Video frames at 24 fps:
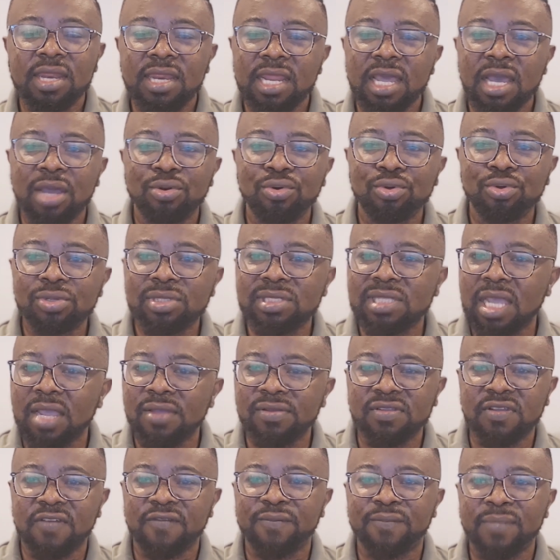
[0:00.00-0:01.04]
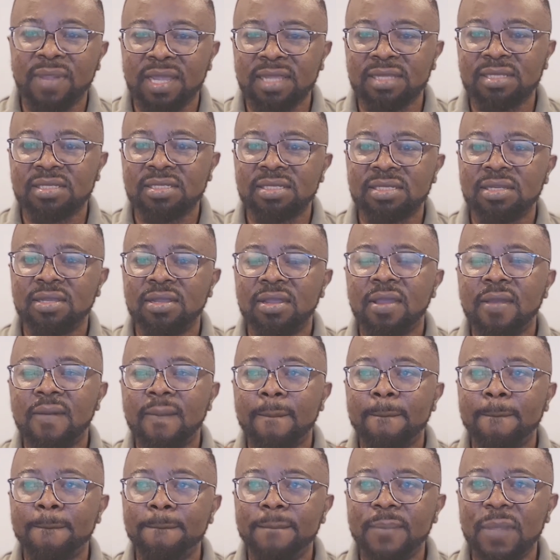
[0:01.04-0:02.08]
Now those times have passed.
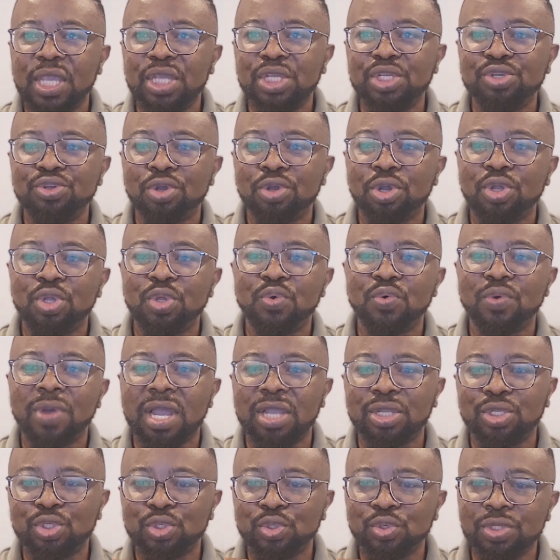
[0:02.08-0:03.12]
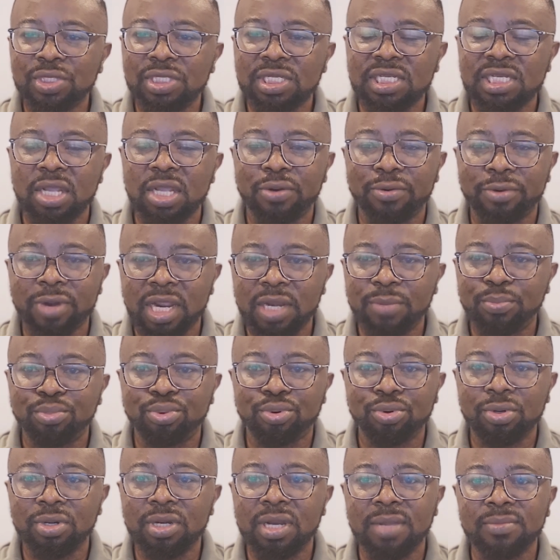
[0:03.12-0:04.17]
Make sure you are choosing the right
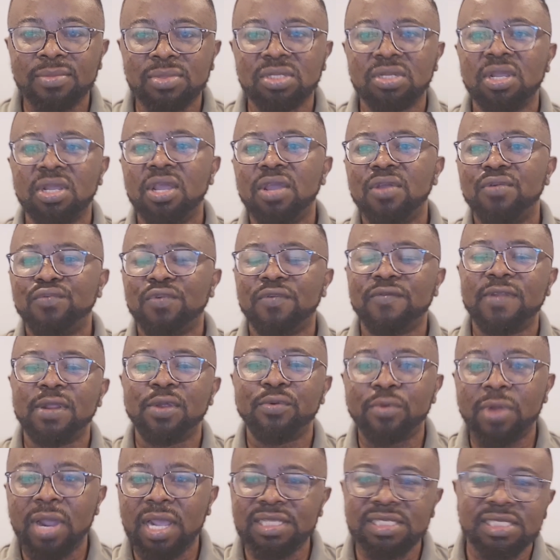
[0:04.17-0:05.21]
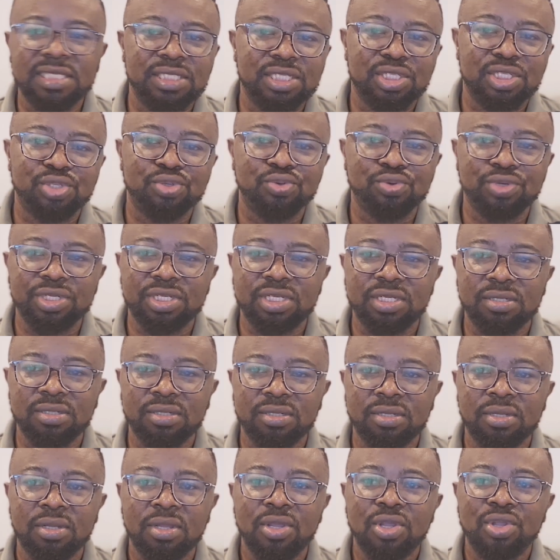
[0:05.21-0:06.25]
programs with the right institution
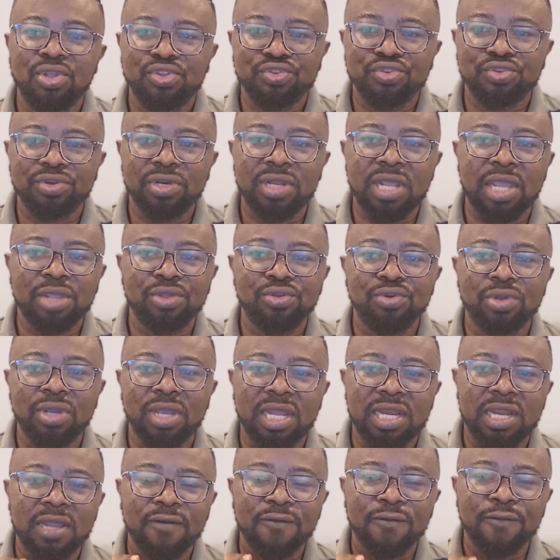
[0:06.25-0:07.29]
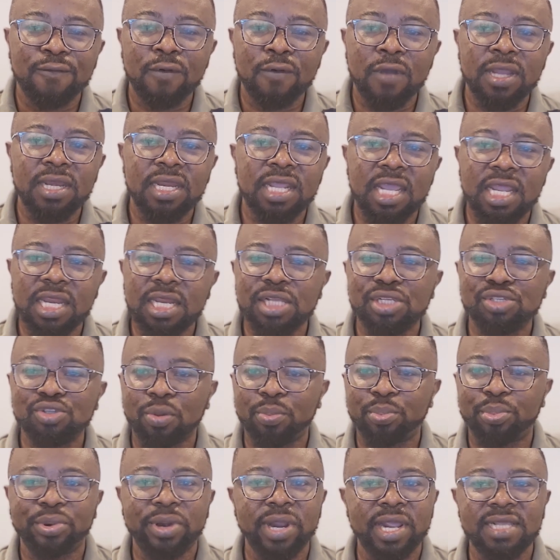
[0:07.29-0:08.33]
so that you can avoid any
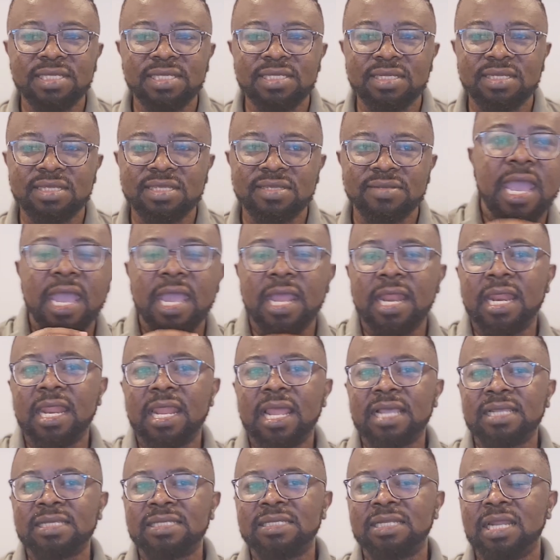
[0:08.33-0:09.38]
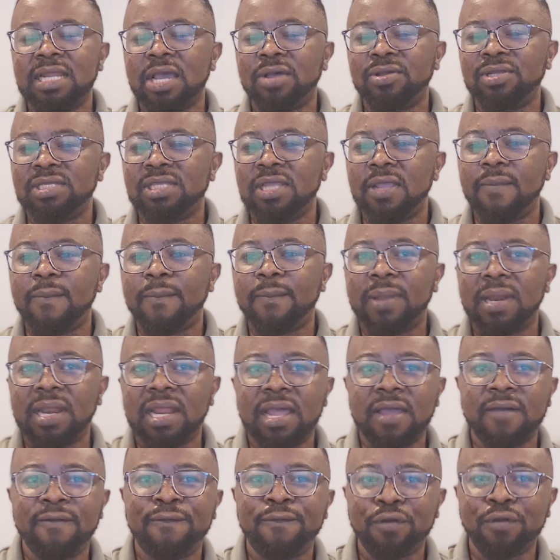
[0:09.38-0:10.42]
surprises. And lastly, I'll say
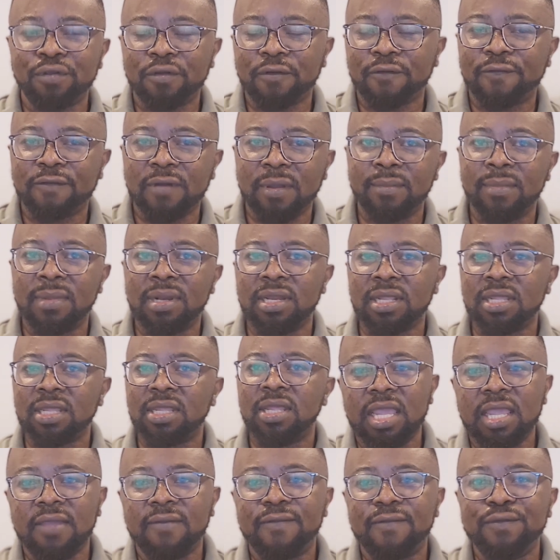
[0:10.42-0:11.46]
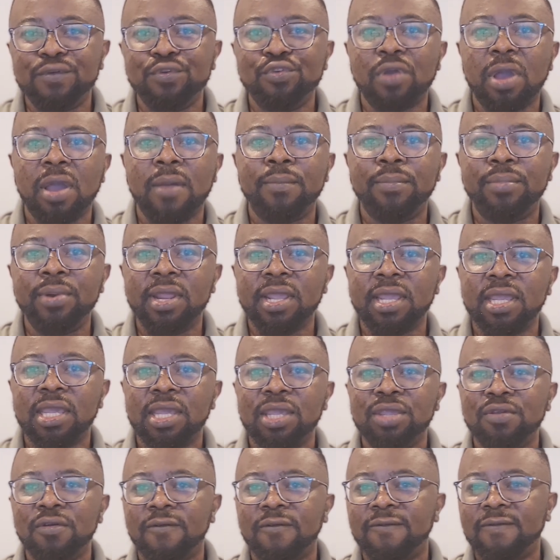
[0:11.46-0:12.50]
plan for your family. If you are
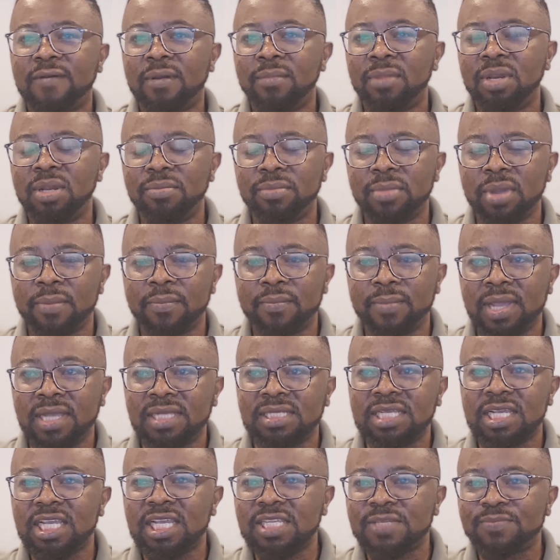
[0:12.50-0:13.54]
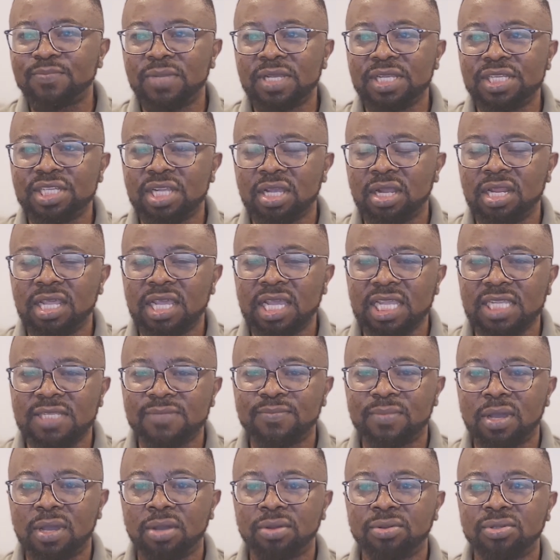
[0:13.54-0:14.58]
bringing your family members, especially a
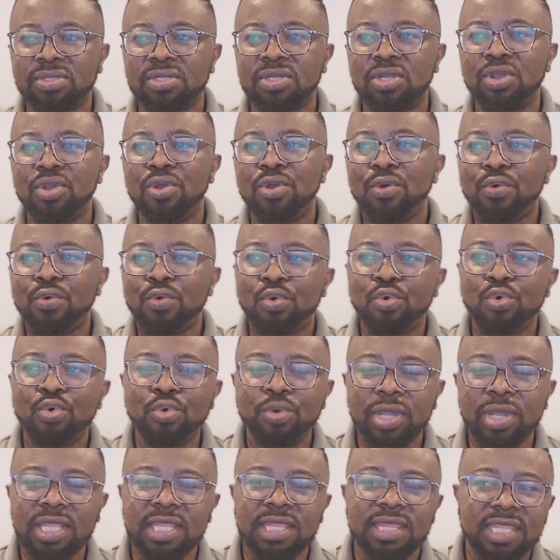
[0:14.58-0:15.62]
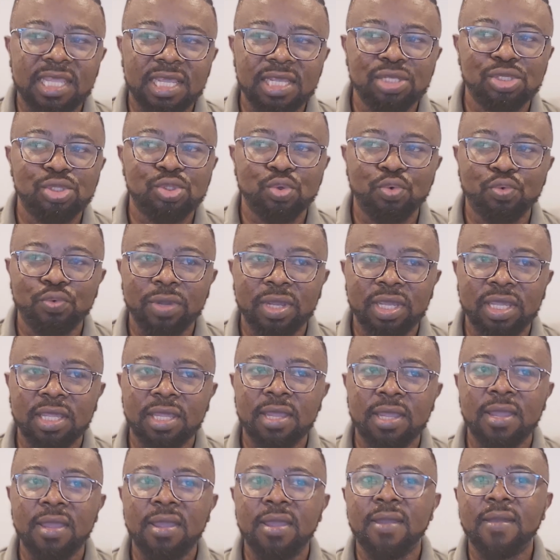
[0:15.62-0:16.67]
spouse who intends to work,
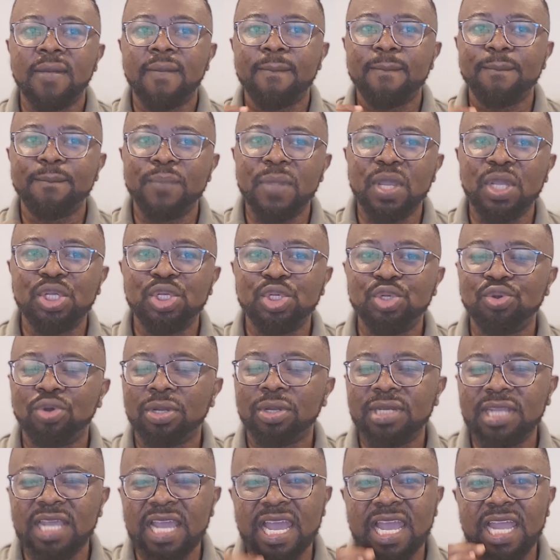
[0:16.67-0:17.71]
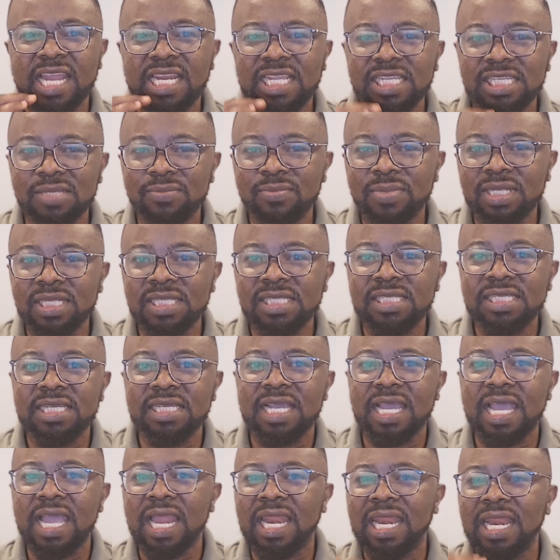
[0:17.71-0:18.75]
make sure the
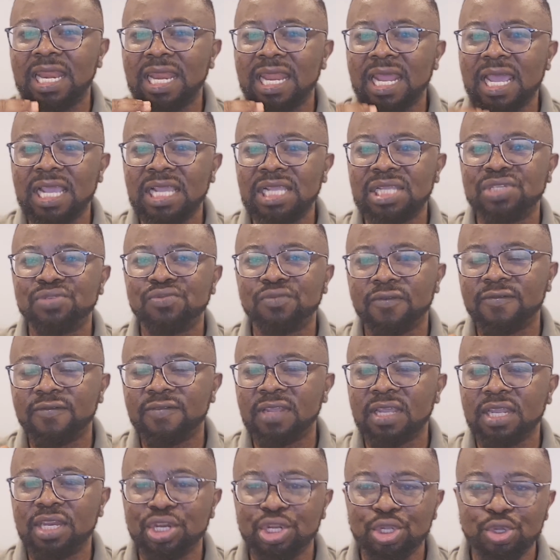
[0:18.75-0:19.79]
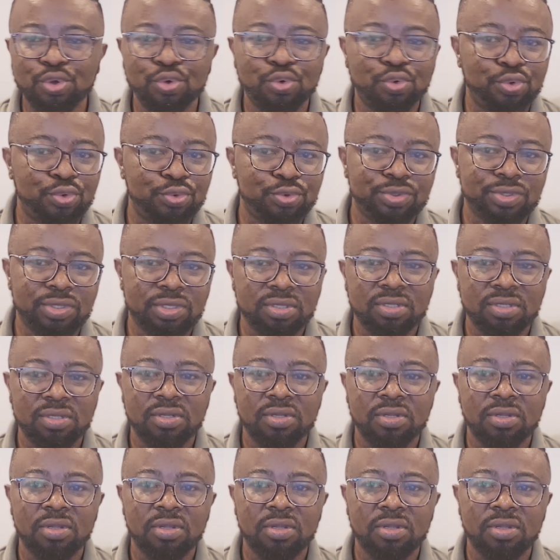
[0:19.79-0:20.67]
eligibility aligns with the new rules.